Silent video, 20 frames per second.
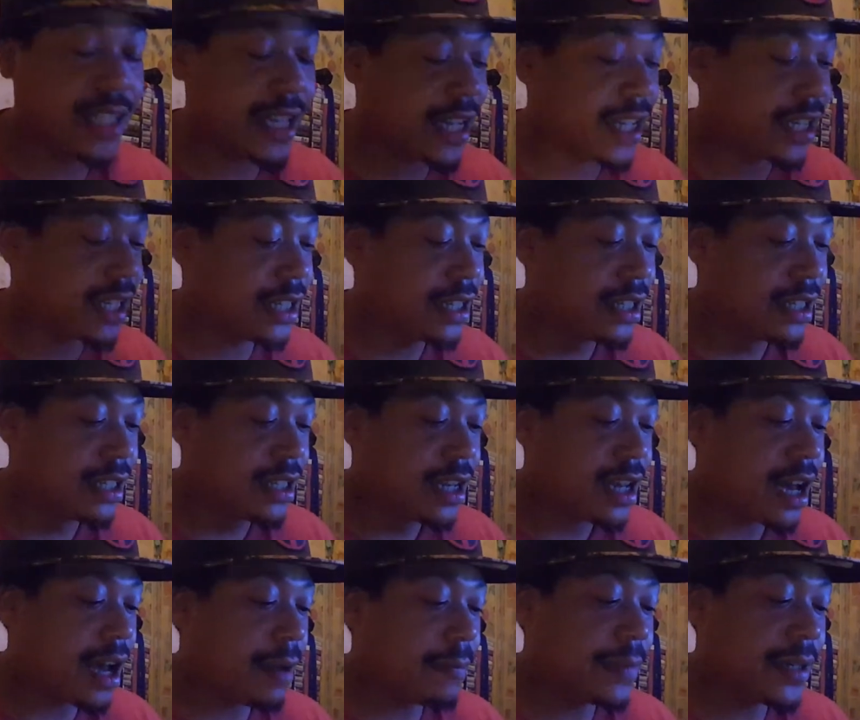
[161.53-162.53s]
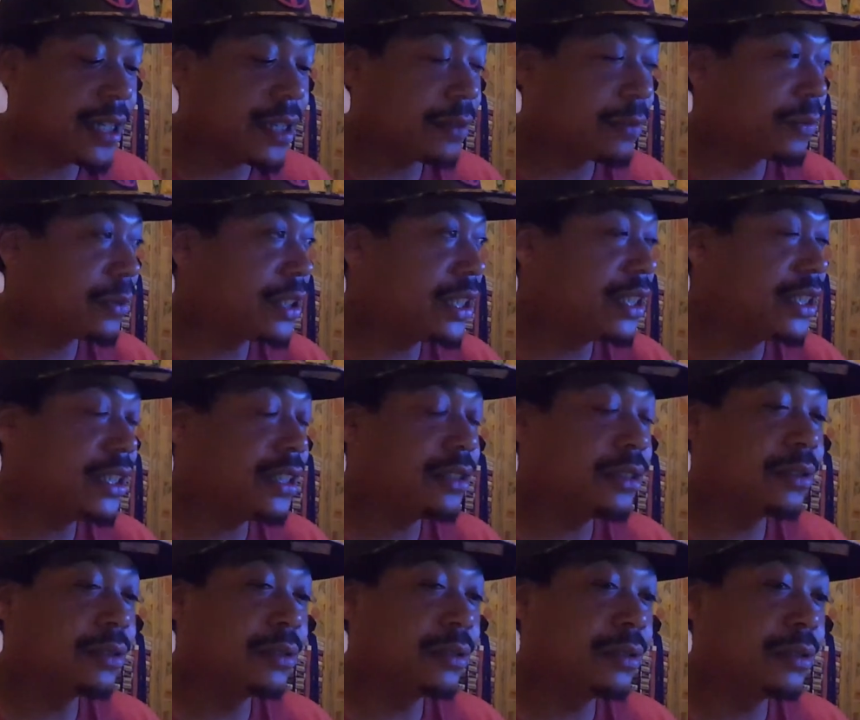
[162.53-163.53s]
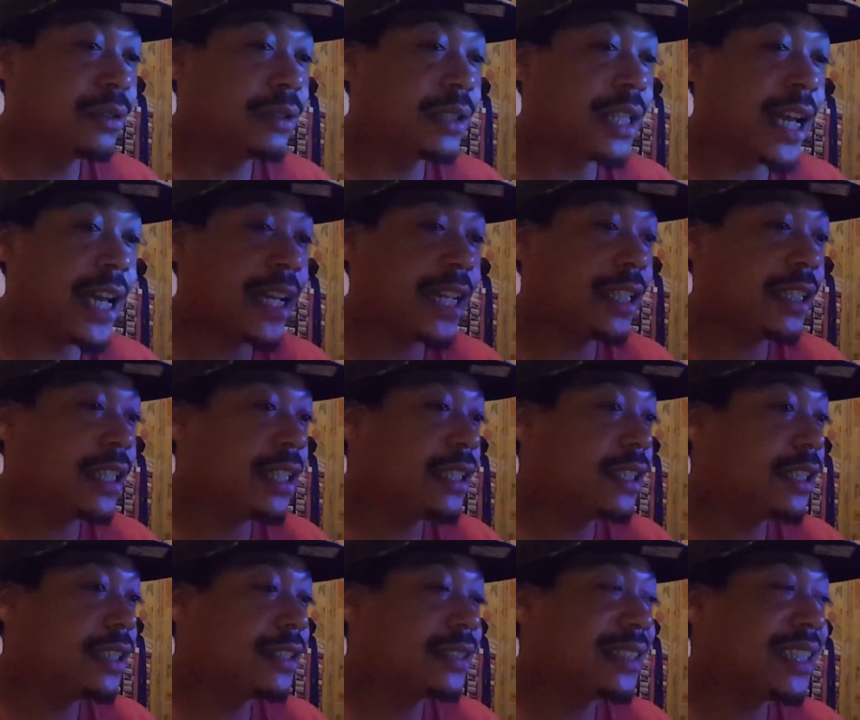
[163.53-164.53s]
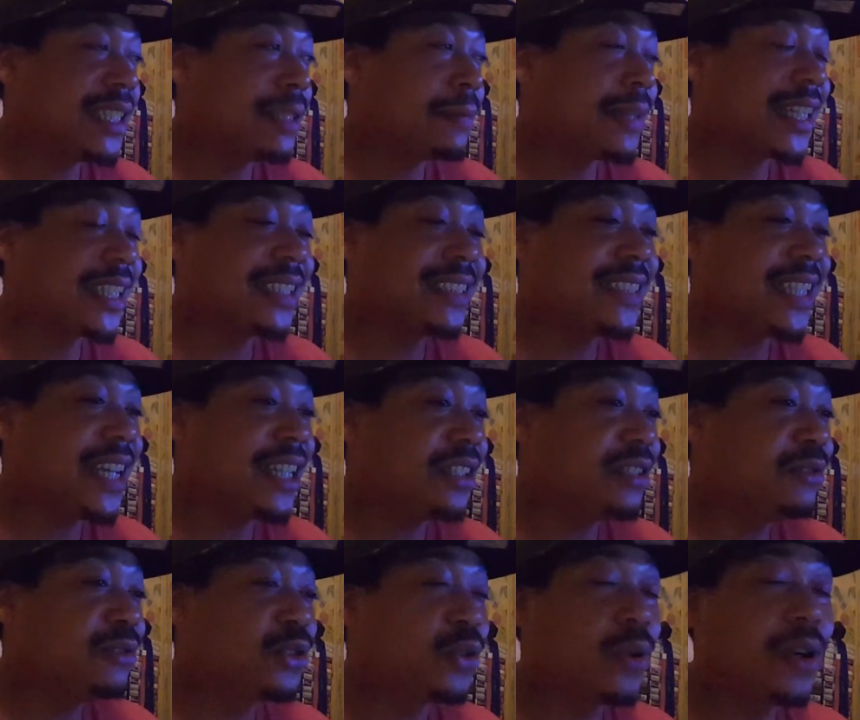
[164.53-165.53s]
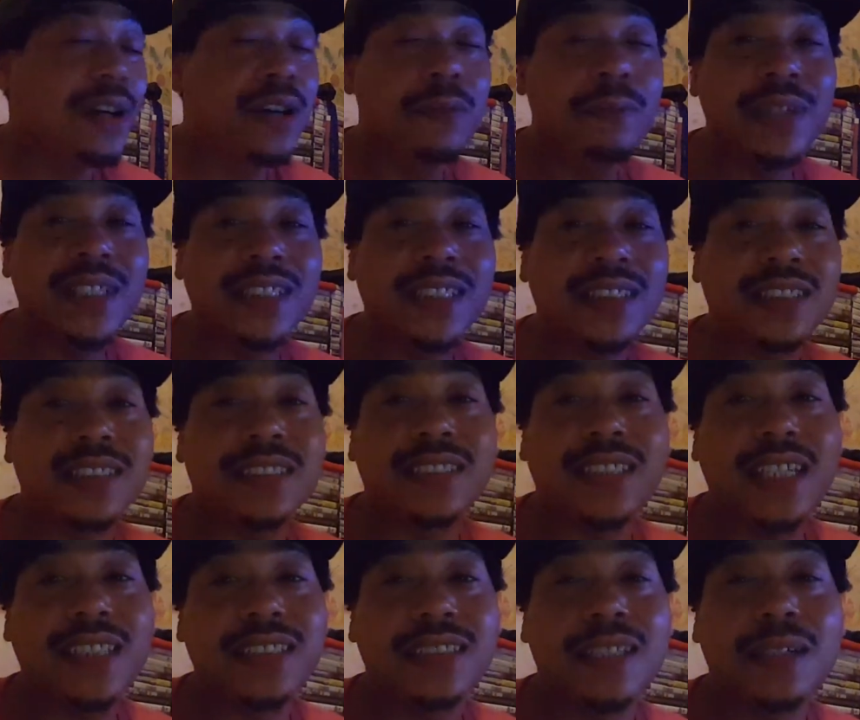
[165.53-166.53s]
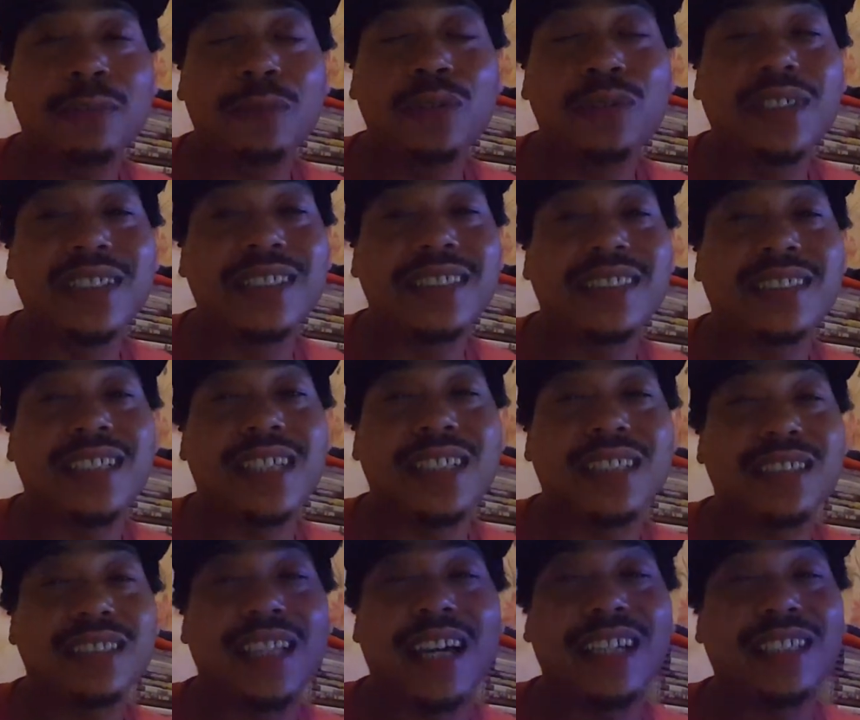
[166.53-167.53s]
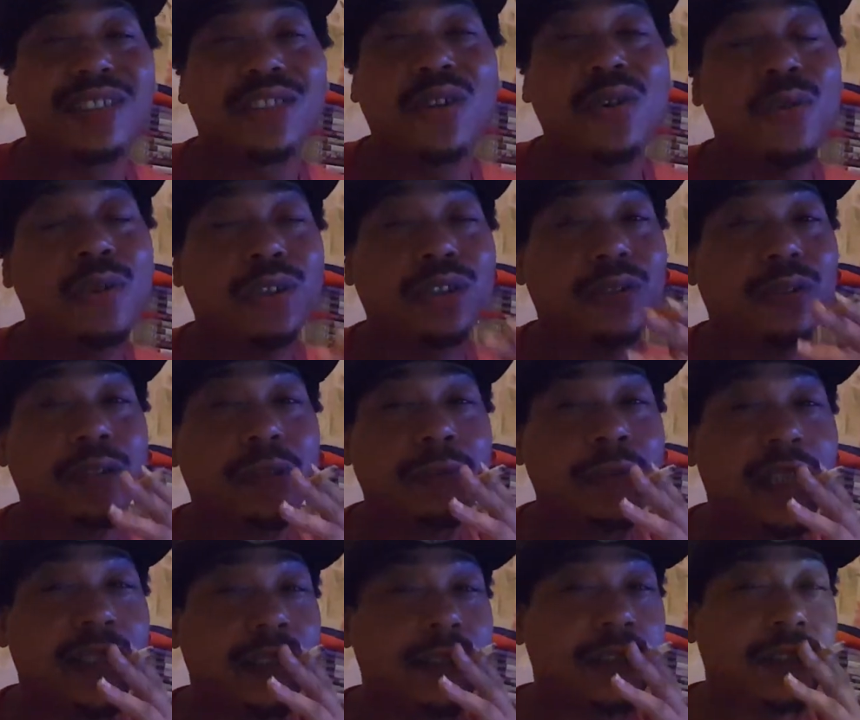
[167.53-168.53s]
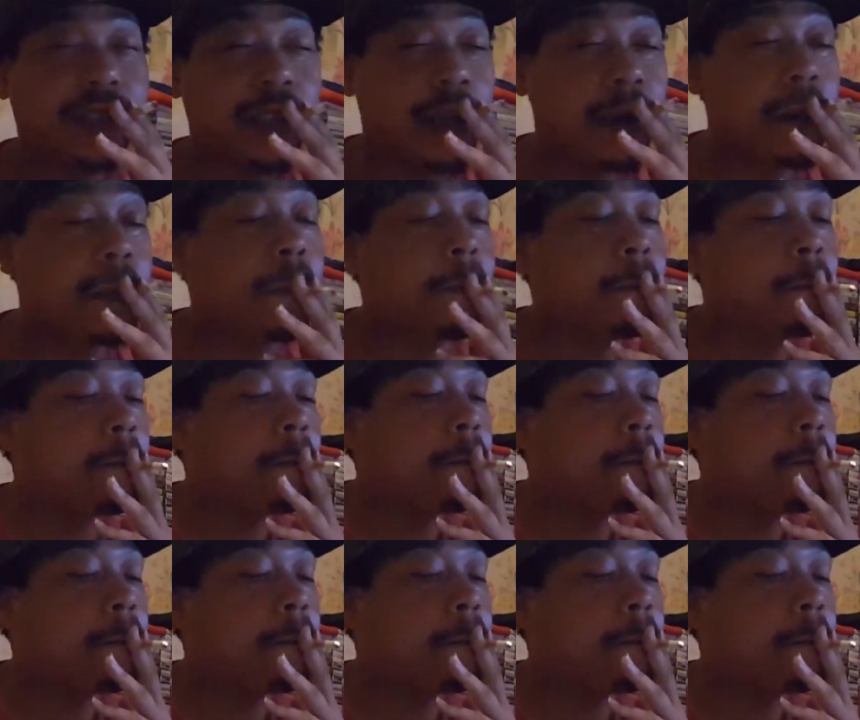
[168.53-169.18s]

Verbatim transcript: Like, I mean, really, dude, like it, it seemed like it take you 12 minutes to say something you could have said in like two or three minutes, So,